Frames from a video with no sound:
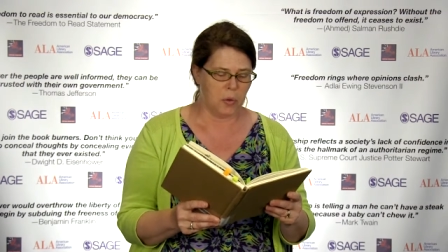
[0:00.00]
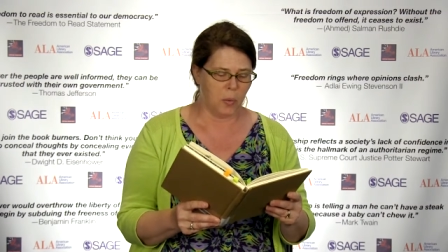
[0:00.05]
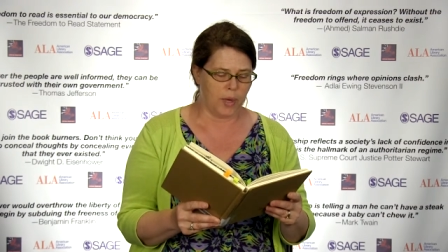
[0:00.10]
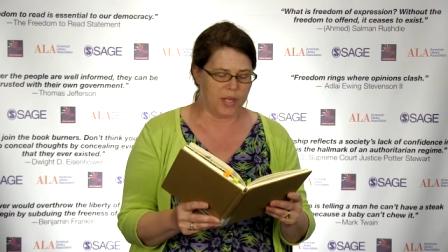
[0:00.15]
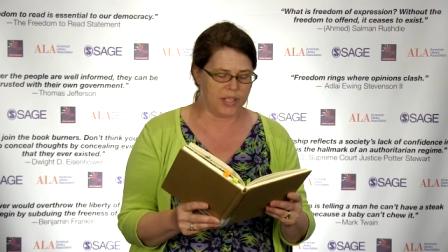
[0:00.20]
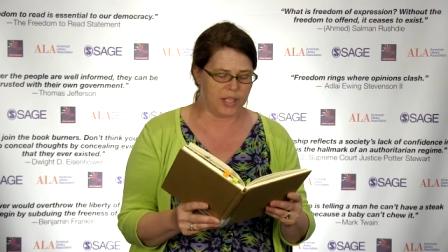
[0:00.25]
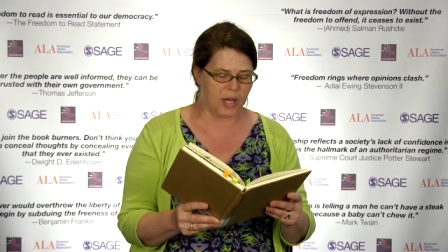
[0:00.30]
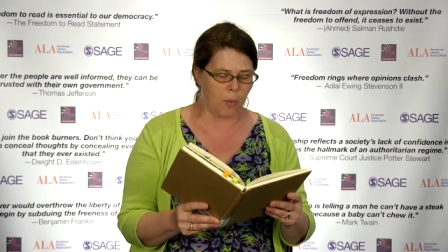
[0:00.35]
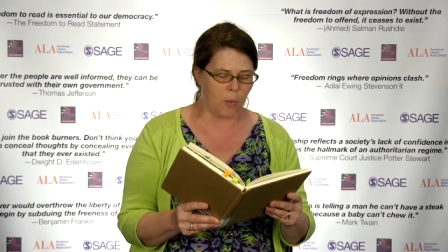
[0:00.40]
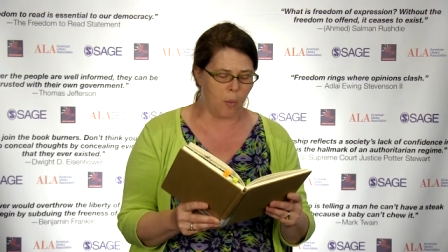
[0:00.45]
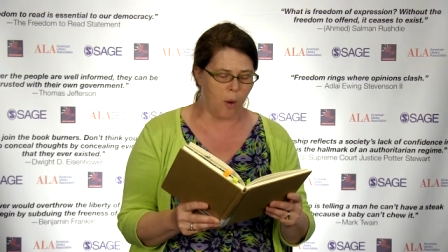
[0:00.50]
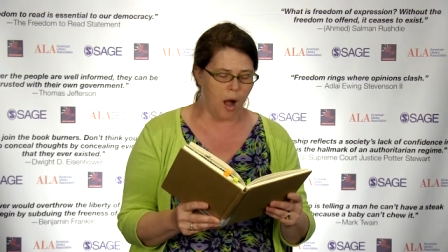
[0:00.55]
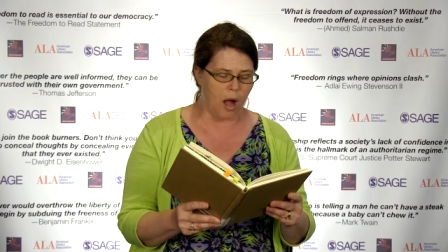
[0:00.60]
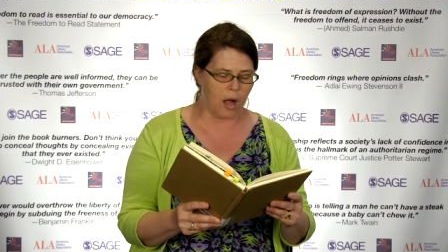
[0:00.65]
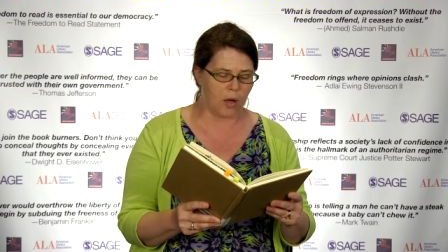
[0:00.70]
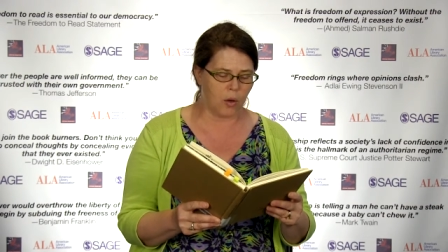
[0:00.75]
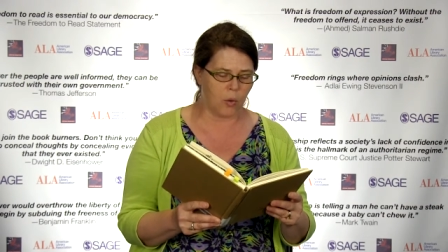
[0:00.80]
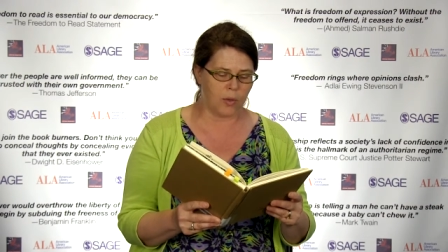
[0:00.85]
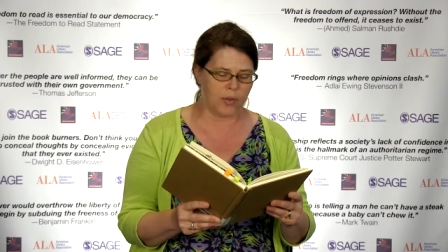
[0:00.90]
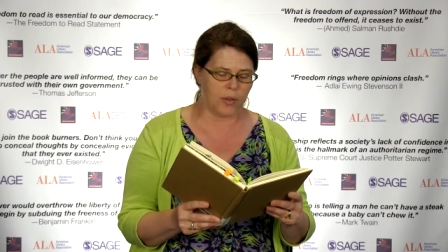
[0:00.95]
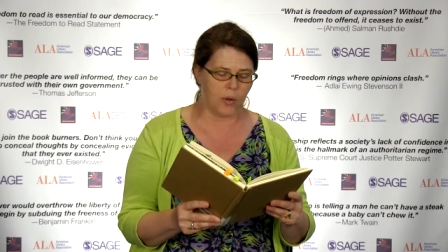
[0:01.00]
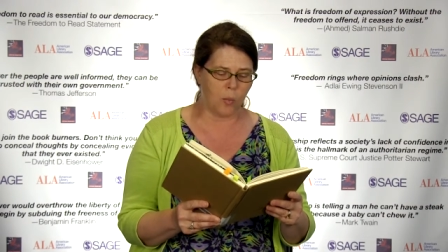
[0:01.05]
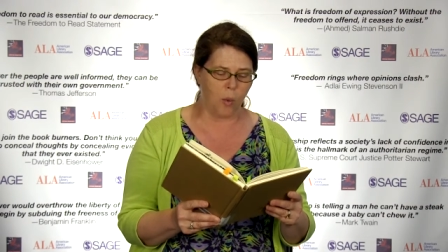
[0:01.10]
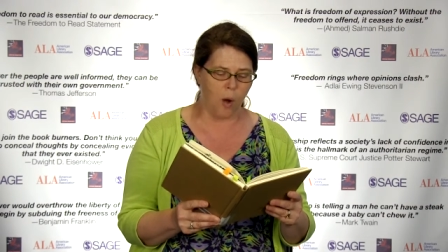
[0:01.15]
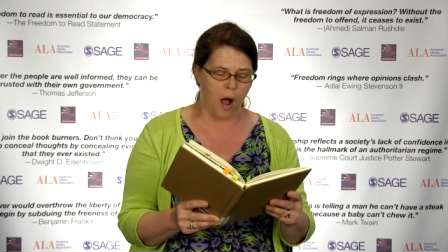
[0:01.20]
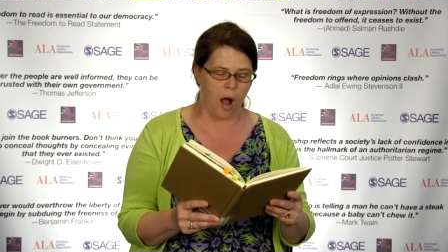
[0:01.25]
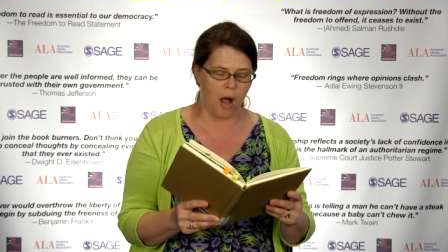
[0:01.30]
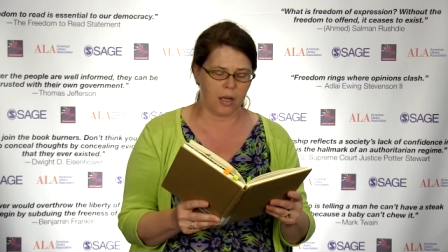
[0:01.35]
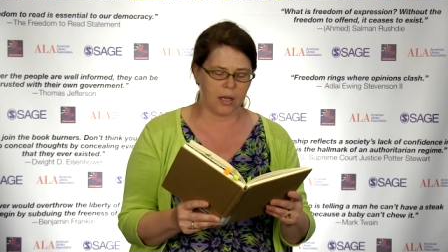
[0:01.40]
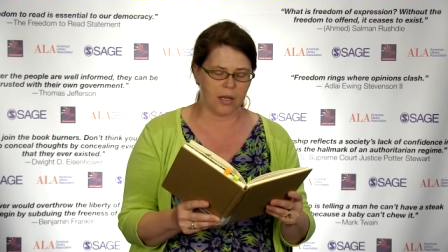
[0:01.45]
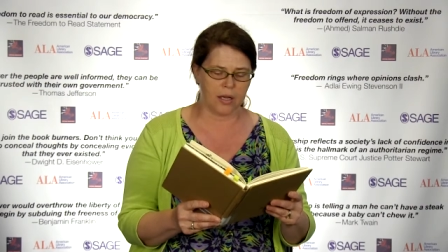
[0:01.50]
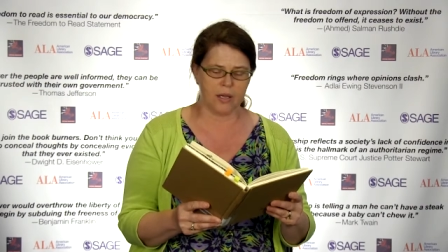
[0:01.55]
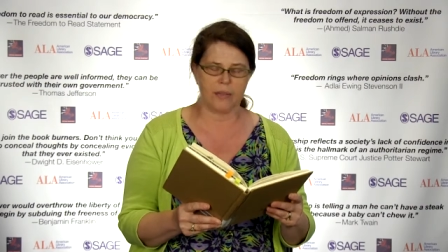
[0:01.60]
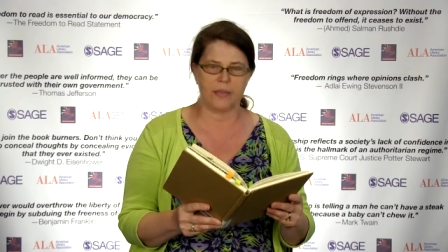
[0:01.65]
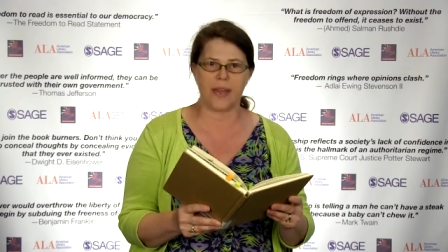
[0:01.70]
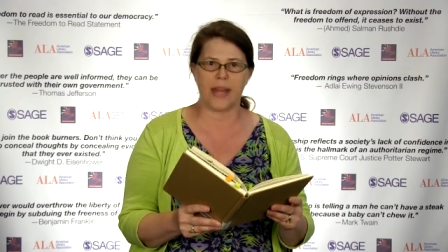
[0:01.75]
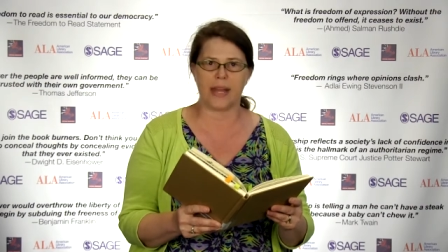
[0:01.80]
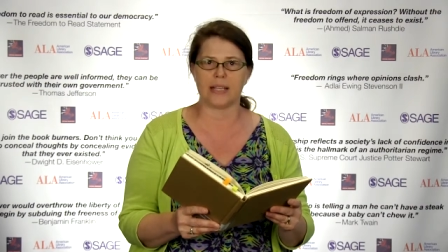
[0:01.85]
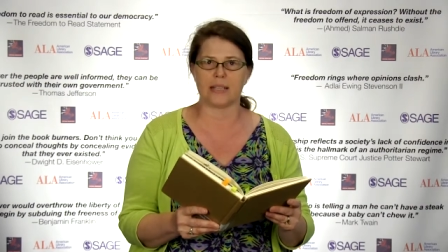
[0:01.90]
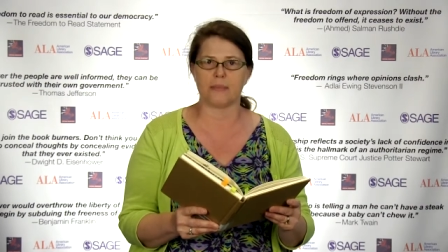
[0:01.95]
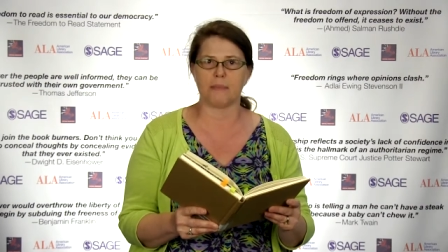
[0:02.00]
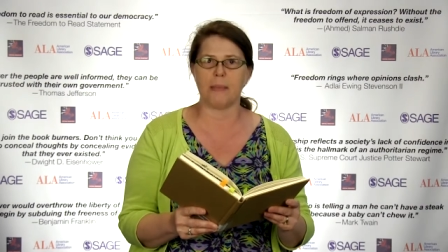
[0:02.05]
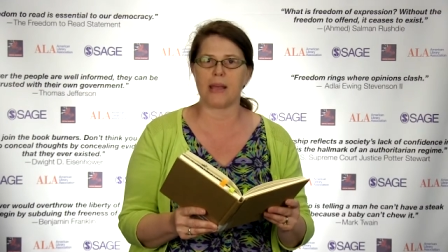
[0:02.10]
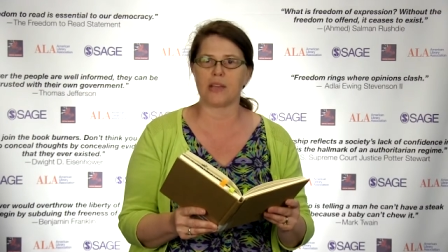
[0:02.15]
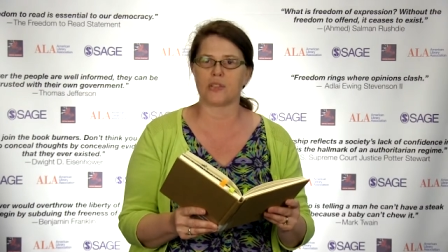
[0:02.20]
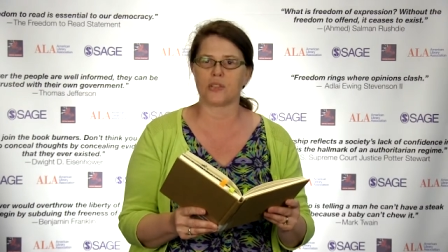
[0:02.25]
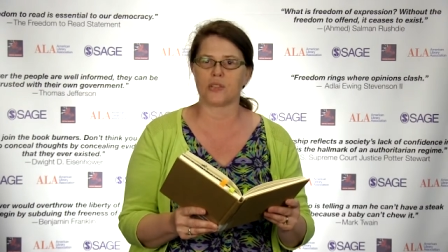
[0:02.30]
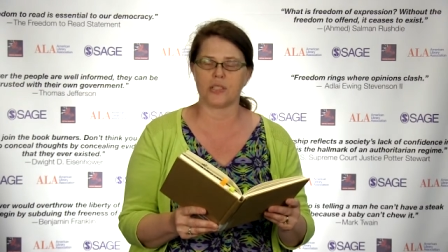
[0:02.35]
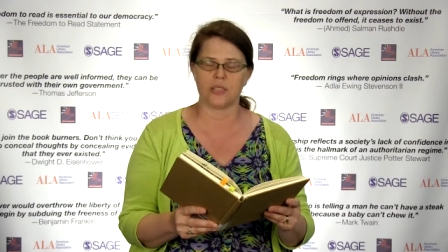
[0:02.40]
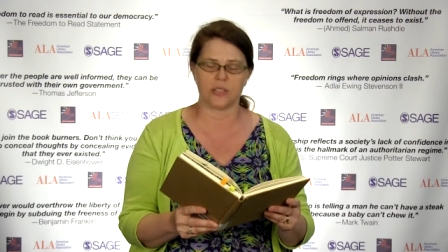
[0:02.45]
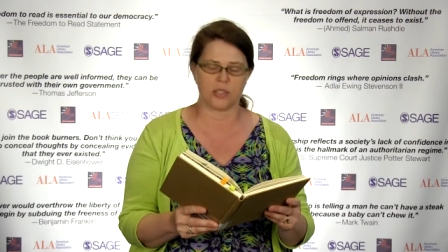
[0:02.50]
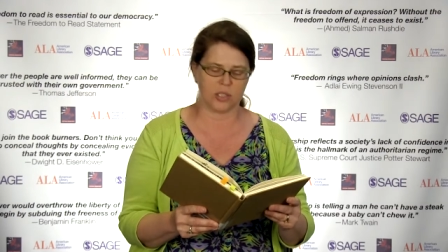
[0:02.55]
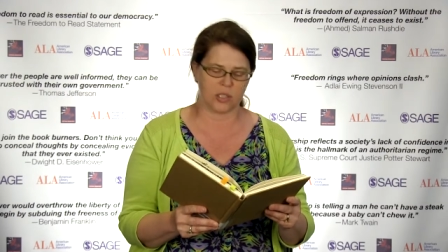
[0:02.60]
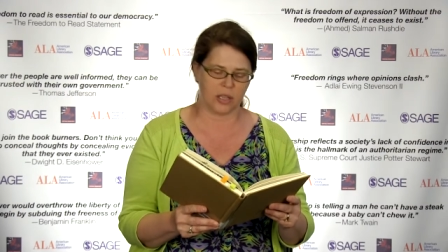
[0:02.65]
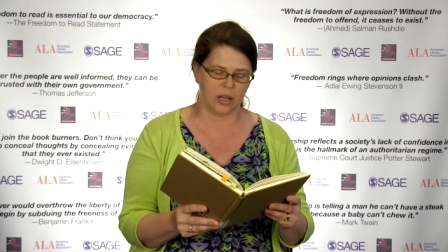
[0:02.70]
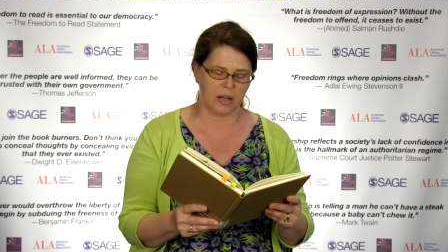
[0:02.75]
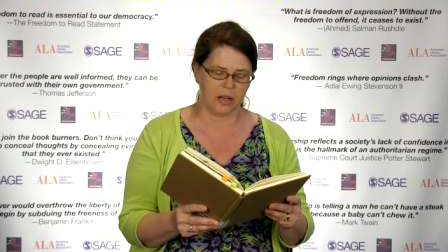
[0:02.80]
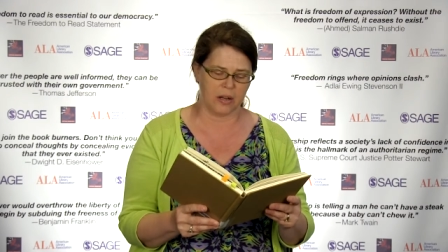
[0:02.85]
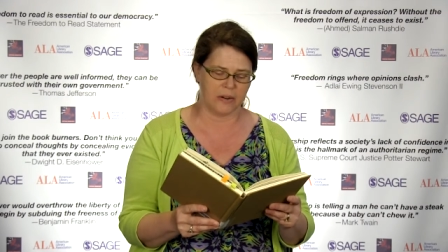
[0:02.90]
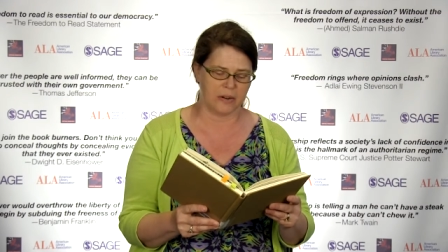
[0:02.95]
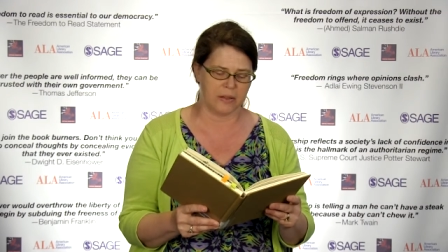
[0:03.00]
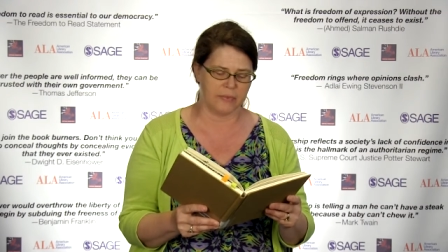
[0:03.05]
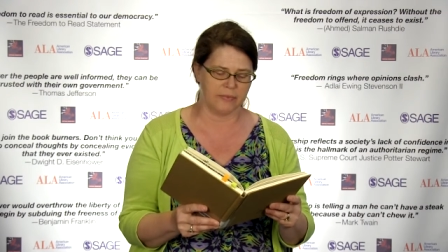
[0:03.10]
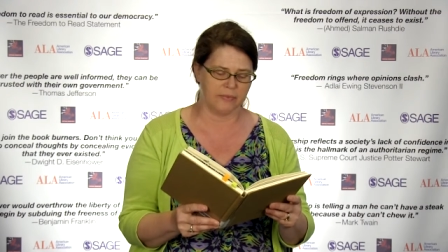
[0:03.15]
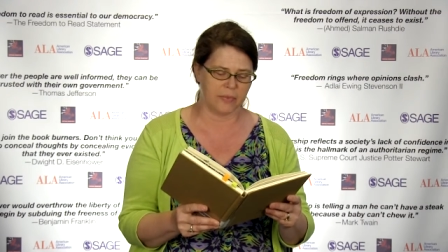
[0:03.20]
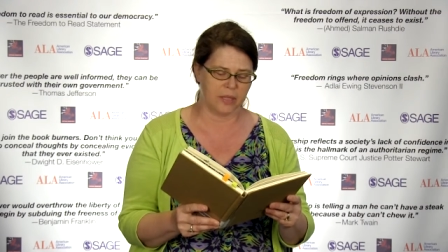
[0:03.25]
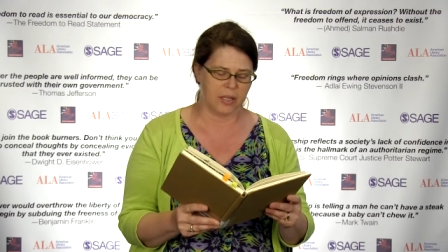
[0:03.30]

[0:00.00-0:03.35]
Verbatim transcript: we shall walk with a walk that is measured and slow,